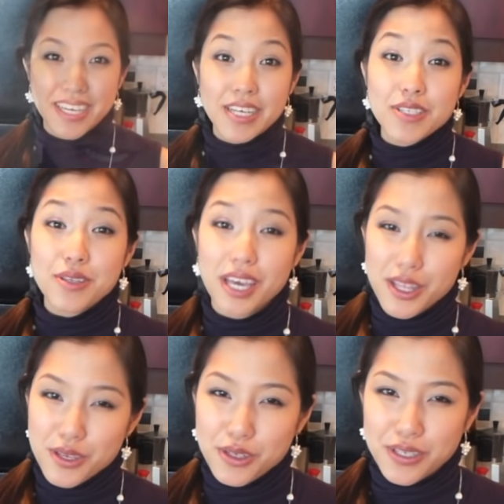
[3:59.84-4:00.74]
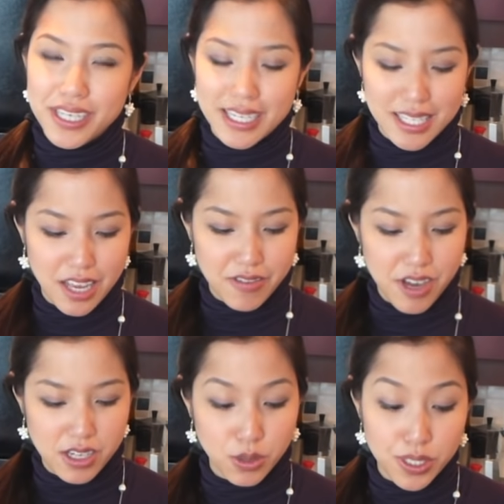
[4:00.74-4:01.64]
So the other ingredients, I've
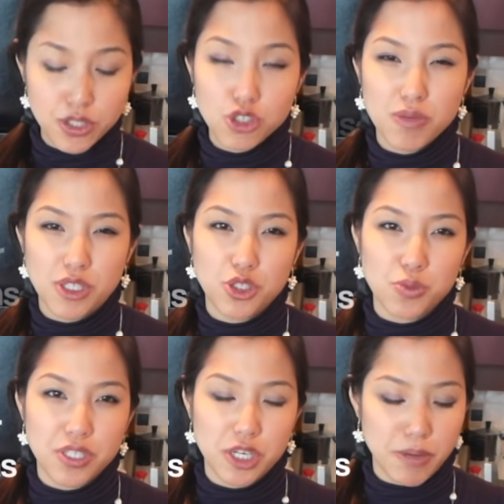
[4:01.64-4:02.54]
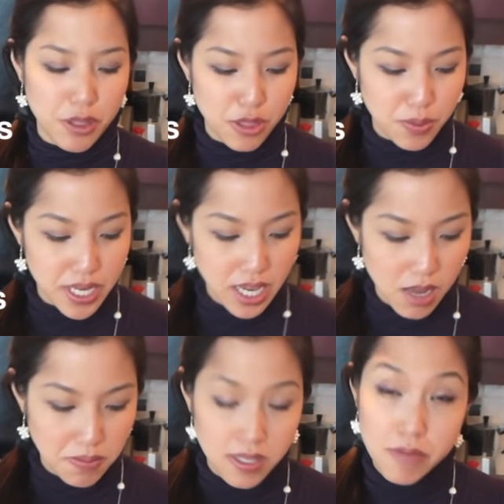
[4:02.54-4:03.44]
got oyster mushrooms here, about 3
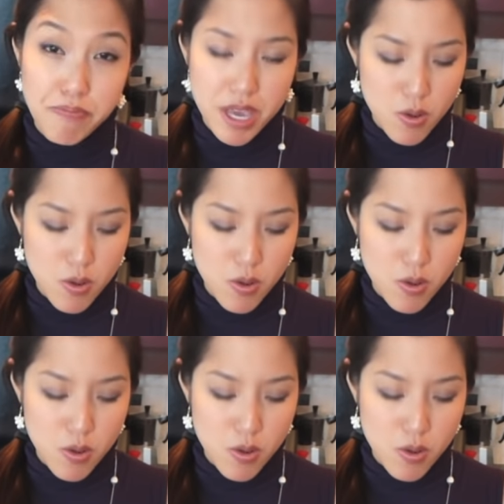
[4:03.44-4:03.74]
cups. The big